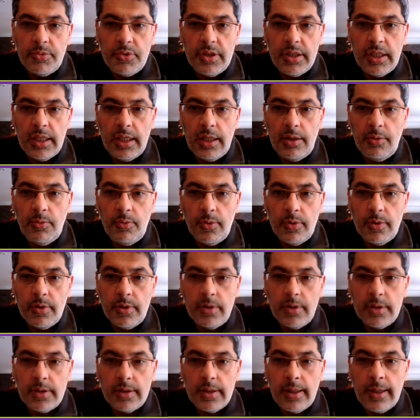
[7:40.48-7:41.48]
She
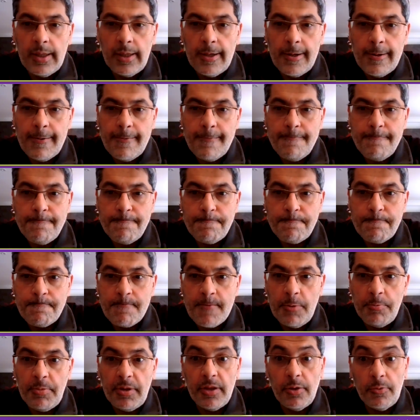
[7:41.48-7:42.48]
would
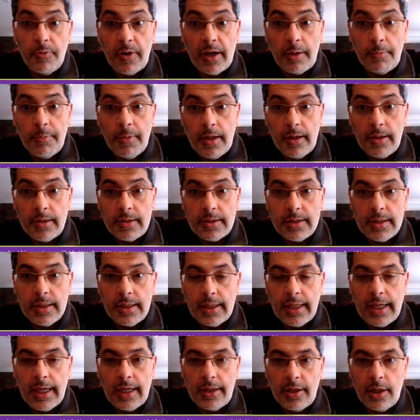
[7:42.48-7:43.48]
be the ringmaster,
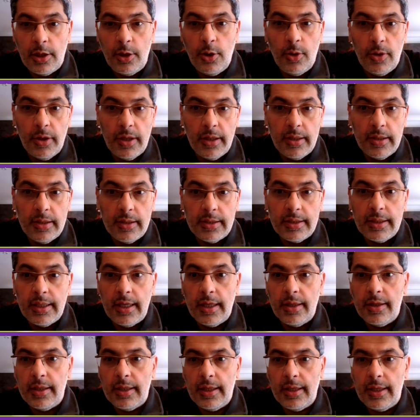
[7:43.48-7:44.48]
get the lawyers,
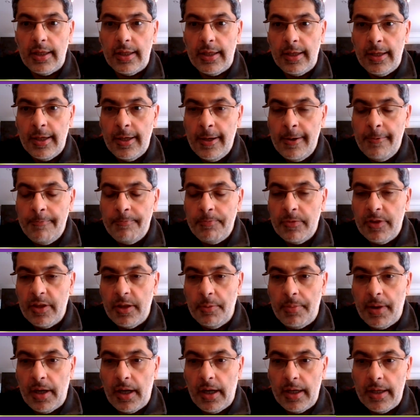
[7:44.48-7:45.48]
get the
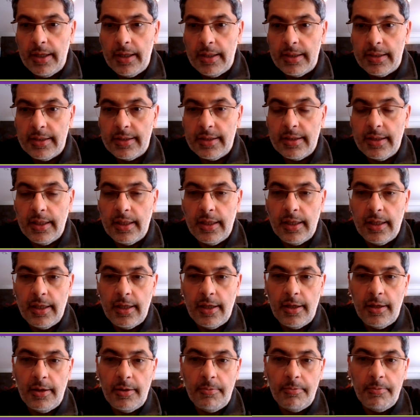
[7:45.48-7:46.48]
buyers,
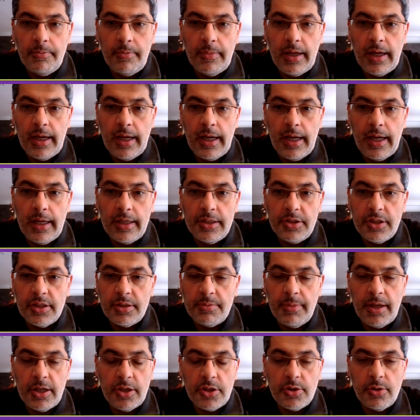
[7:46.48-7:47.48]
and
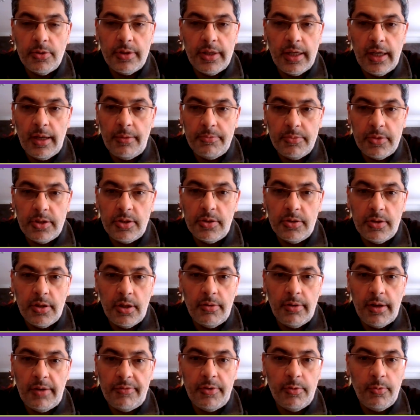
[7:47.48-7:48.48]
just make sure, yep, do you
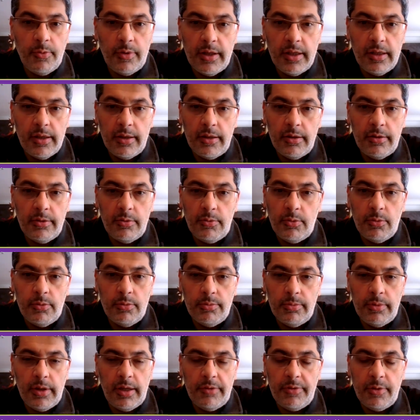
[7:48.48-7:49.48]
know, everyone
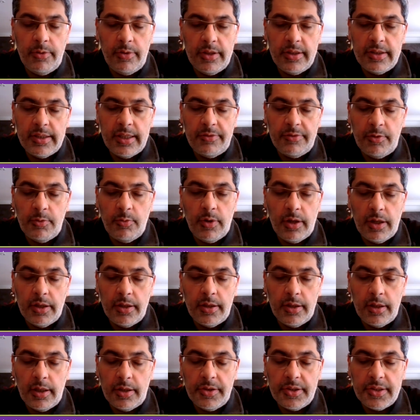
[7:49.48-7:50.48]

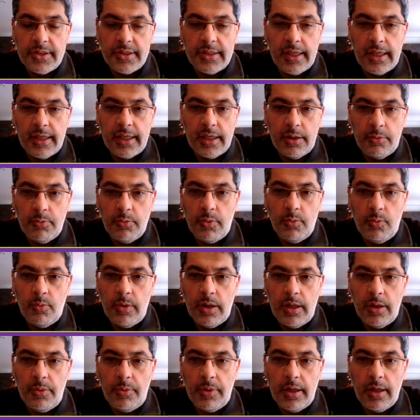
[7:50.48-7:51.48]
understanding
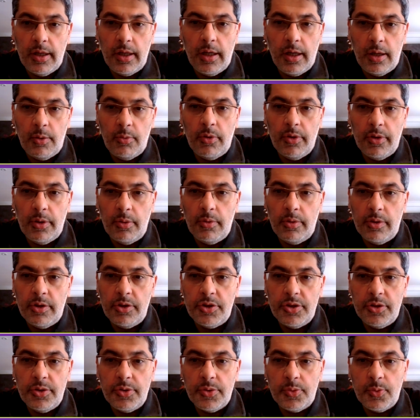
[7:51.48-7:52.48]
where we are, what the
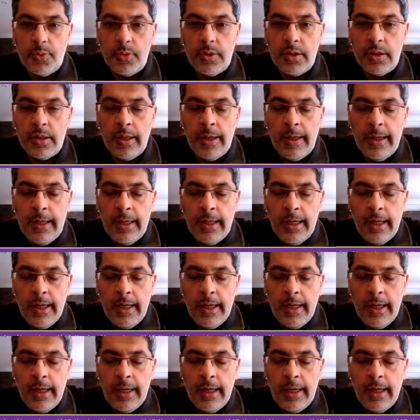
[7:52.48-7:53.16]
issues were,